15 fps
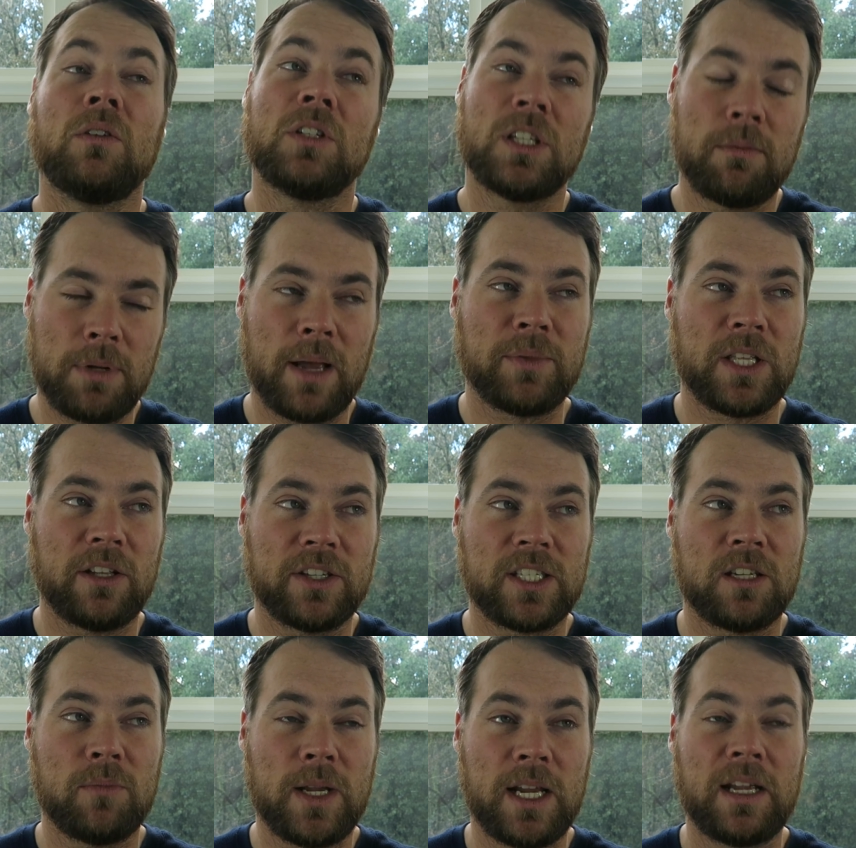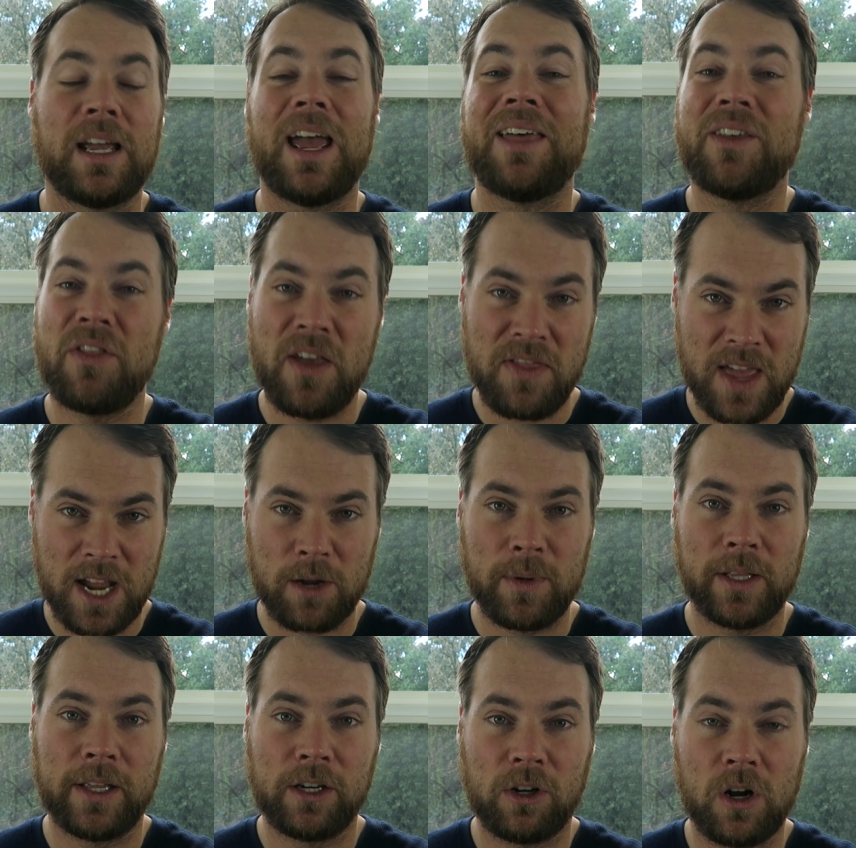Sometimes they listen to me, and then they thank
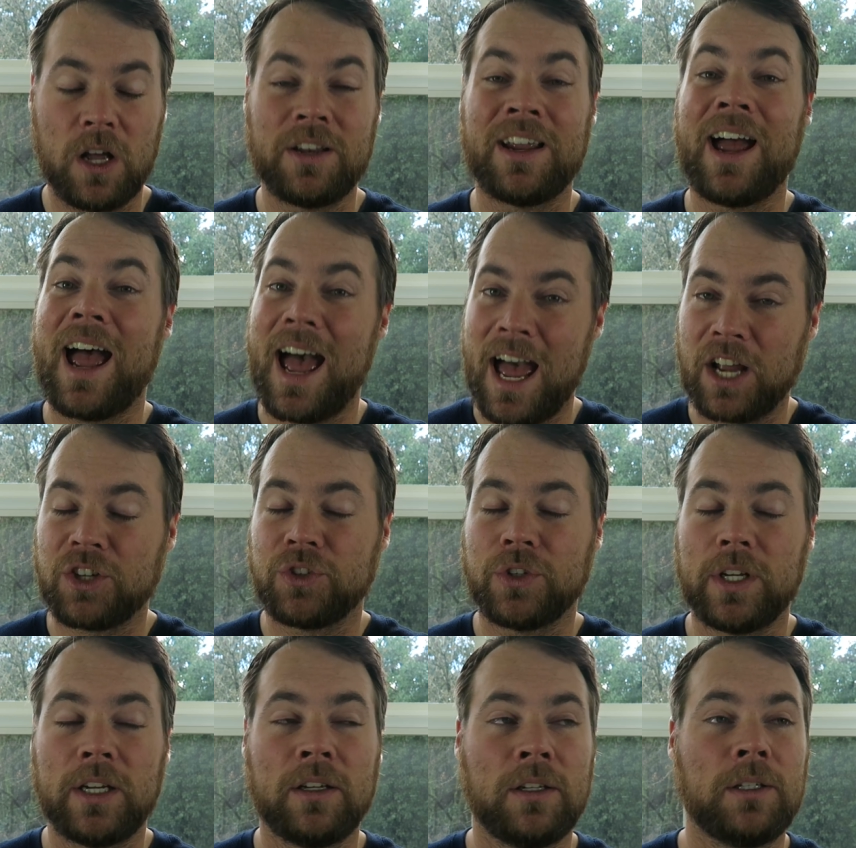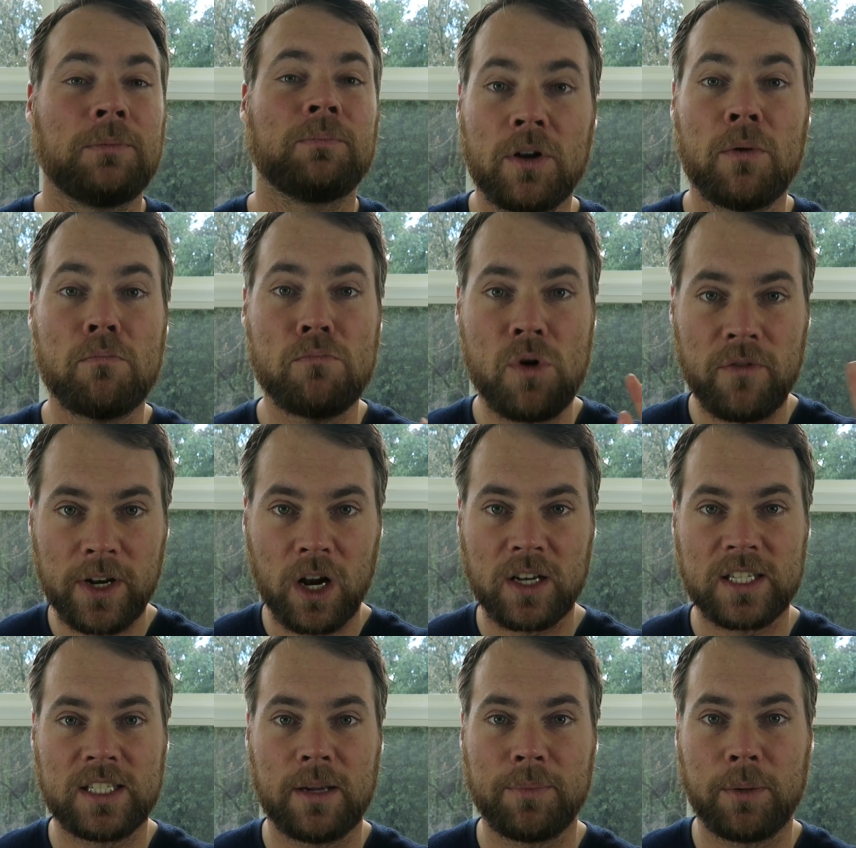me later on, actually. Moving on
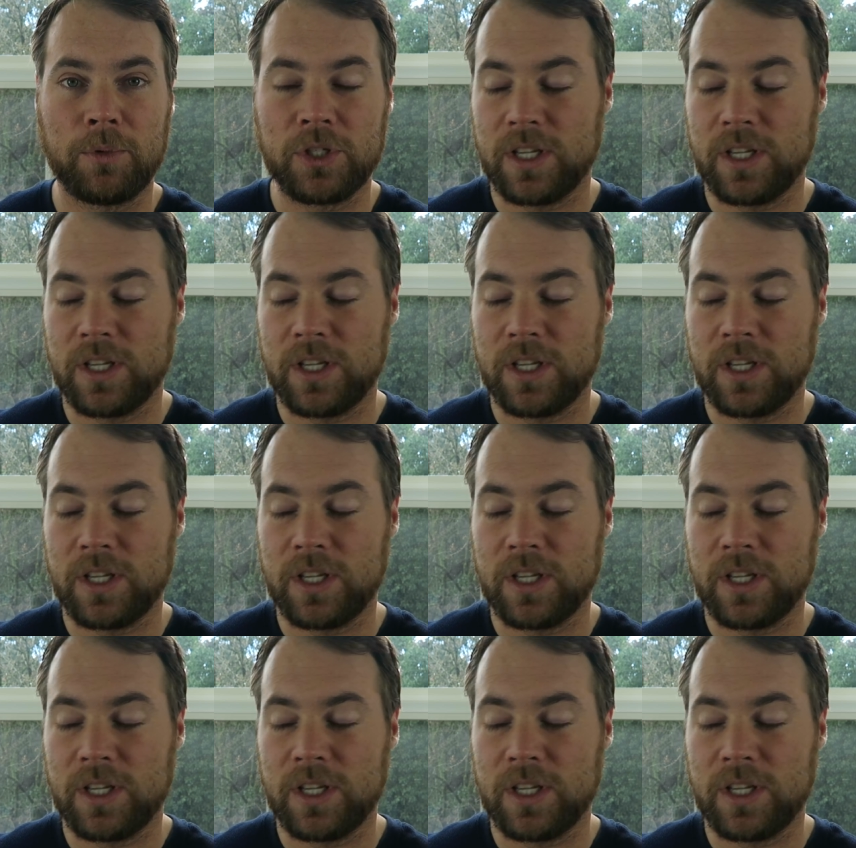to step number